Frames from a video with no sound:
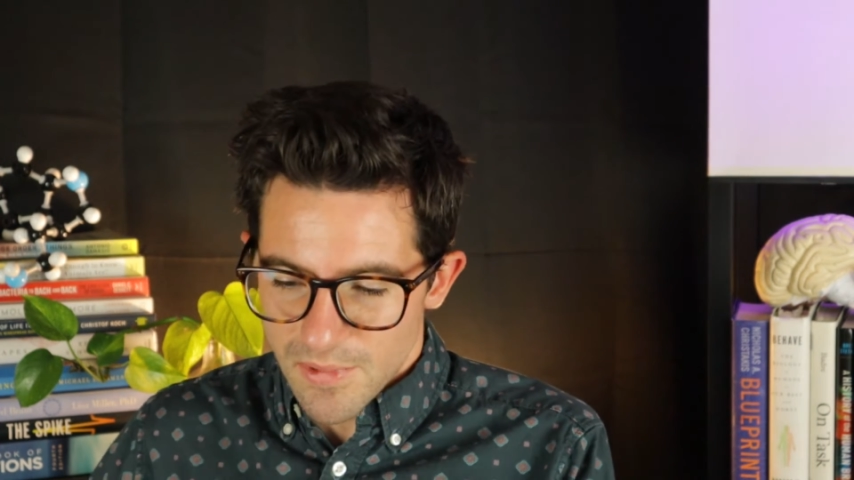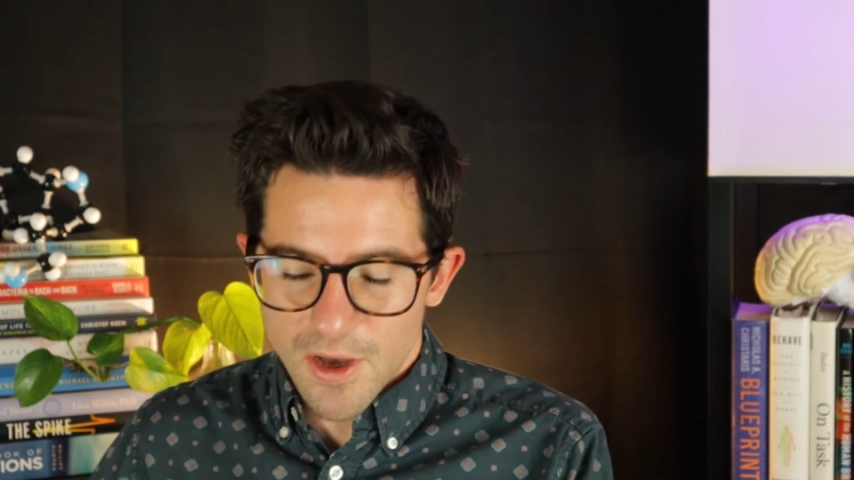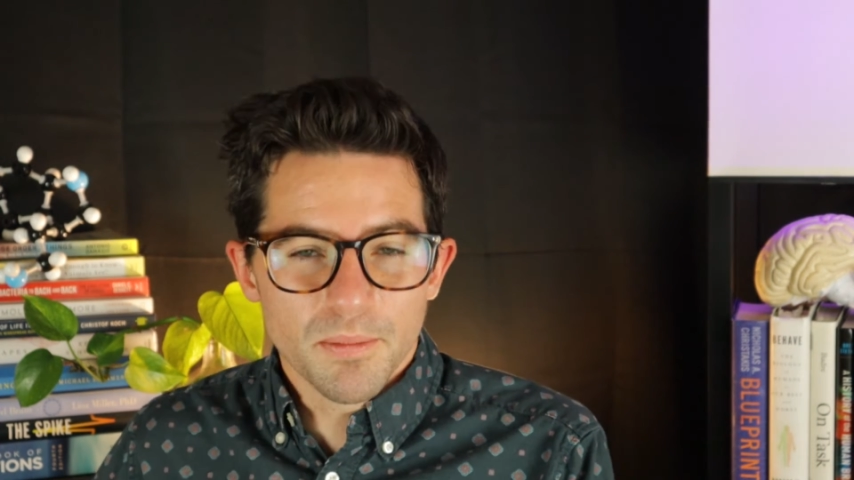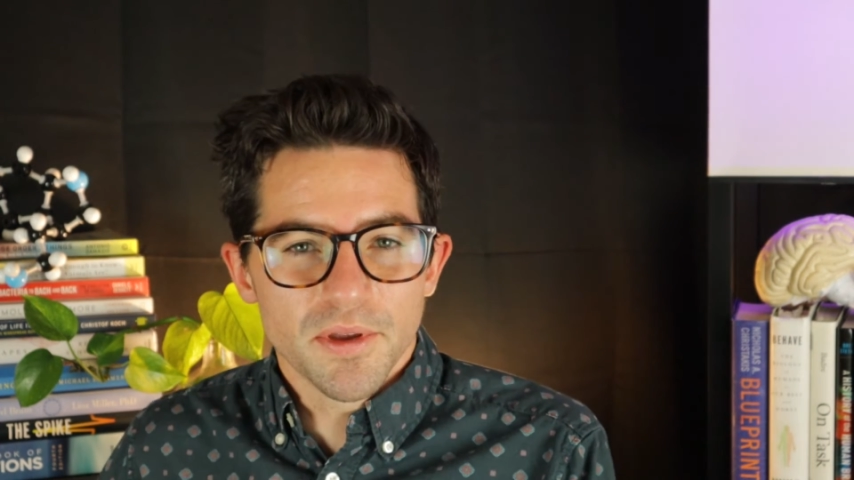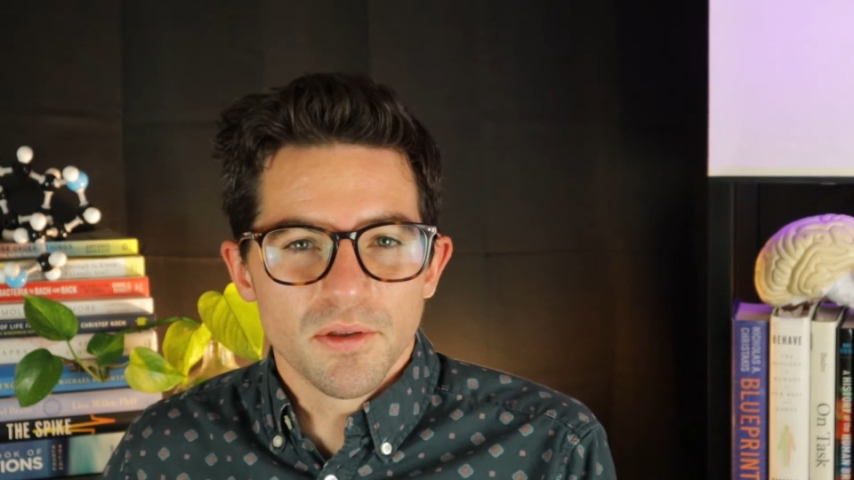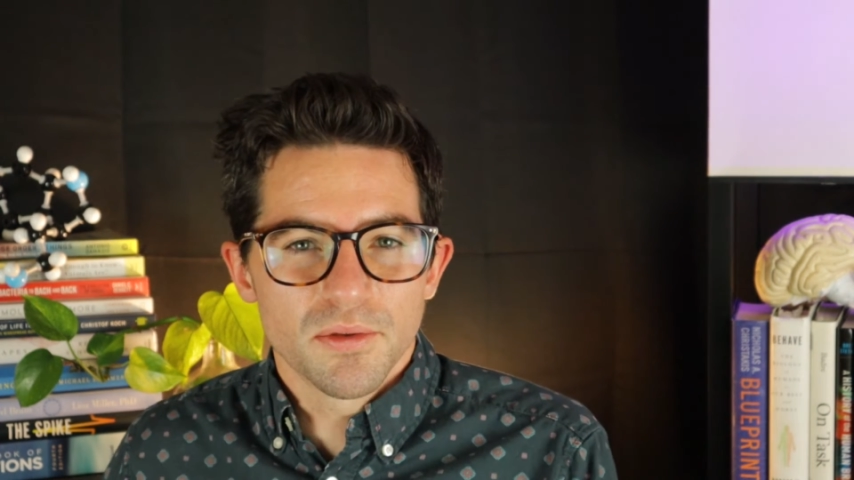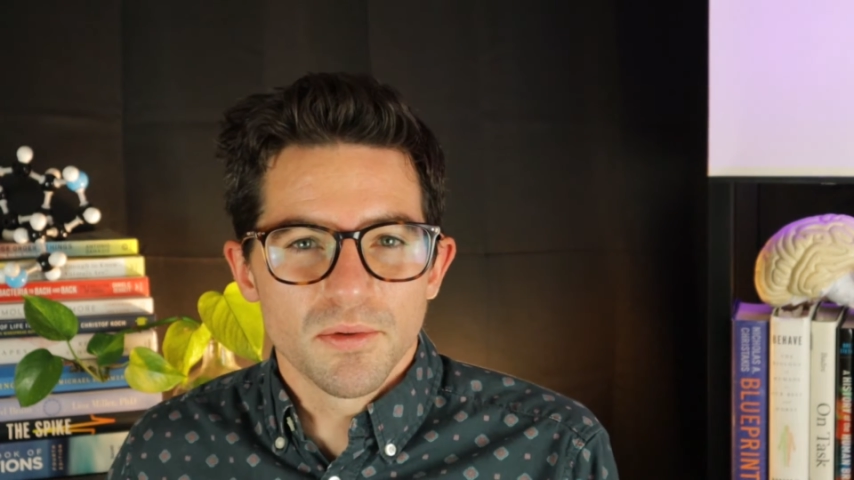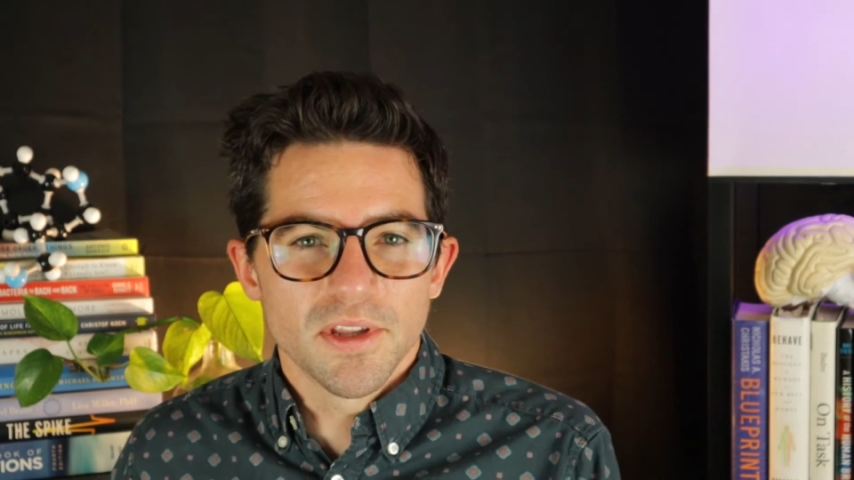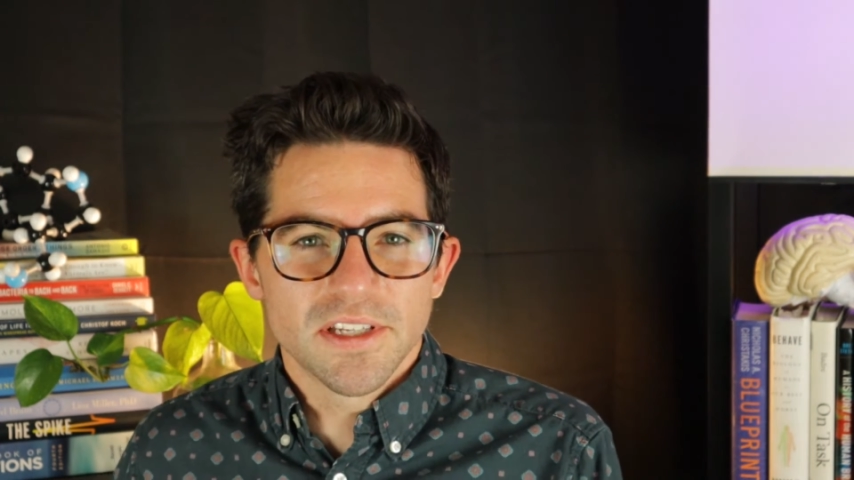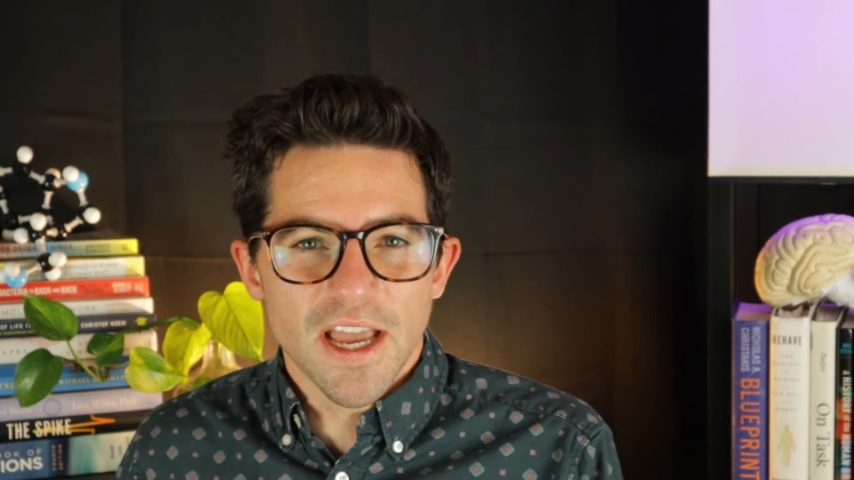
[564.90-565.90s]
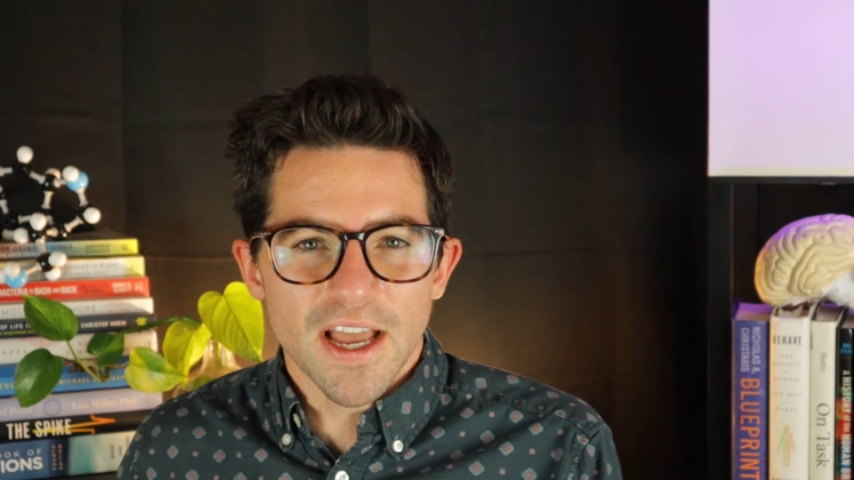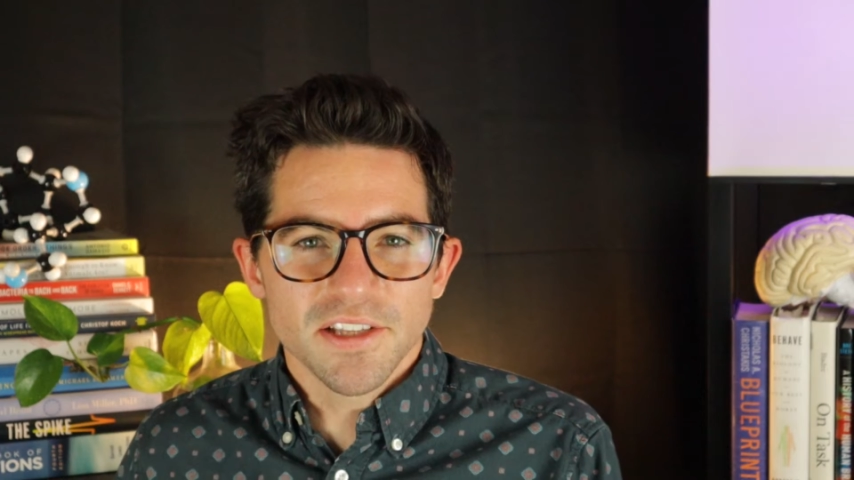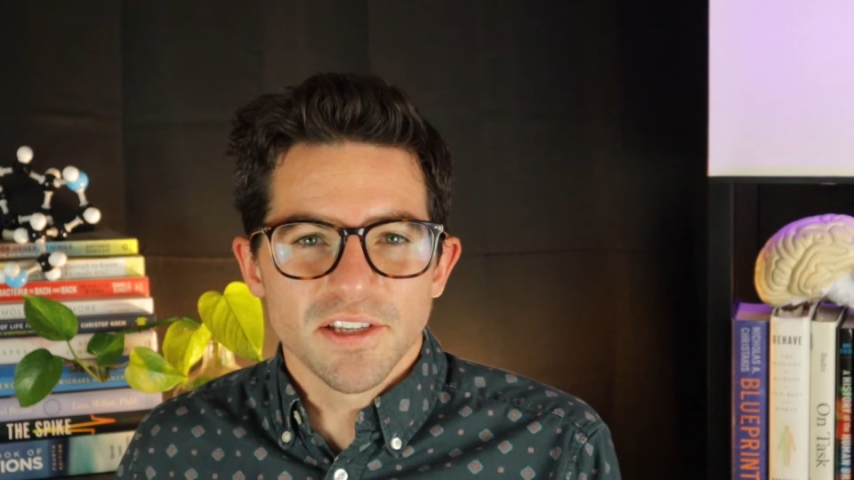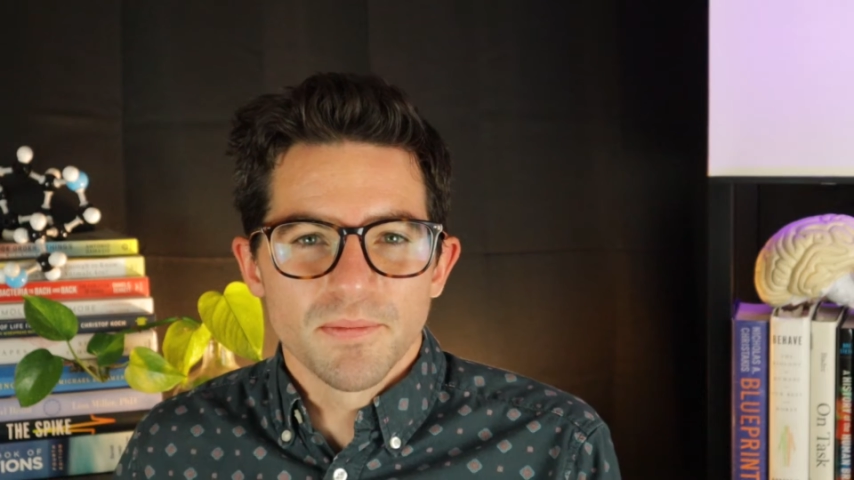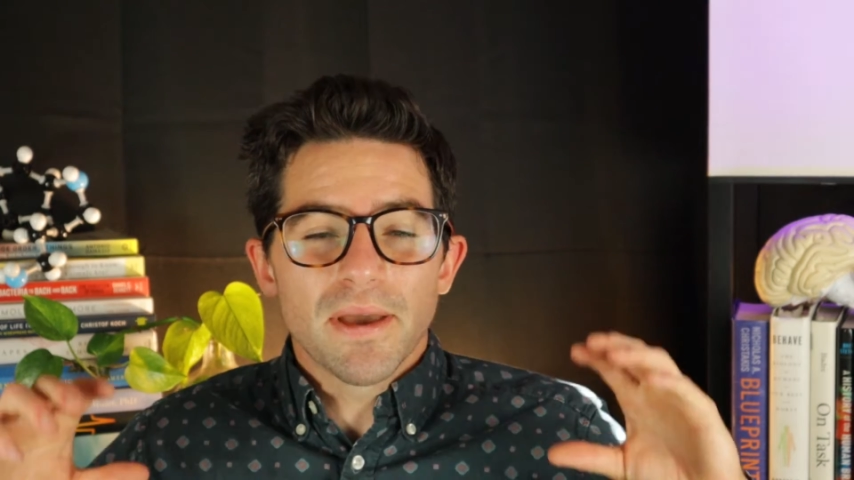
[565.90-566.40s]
helping you through the task,